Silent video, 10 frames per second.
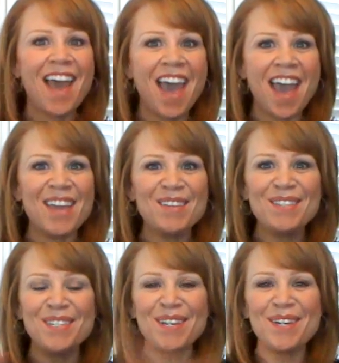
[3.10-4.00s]
Hey
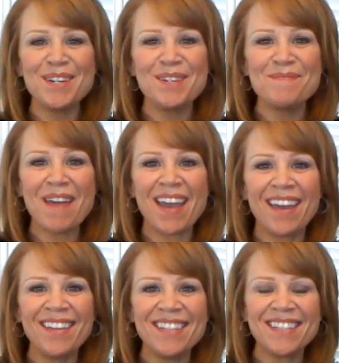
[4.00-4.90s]
YouTube,
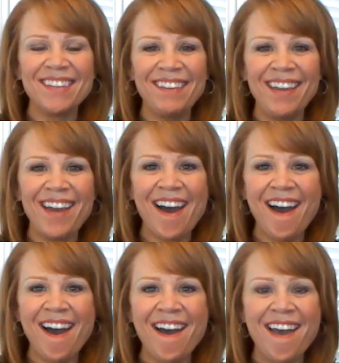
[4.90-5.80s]
it's
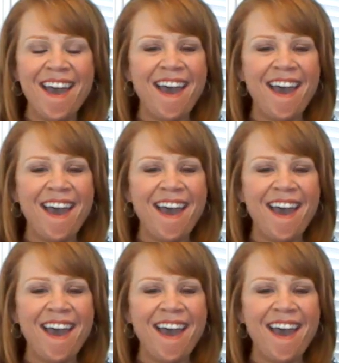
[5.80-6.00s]
Leah,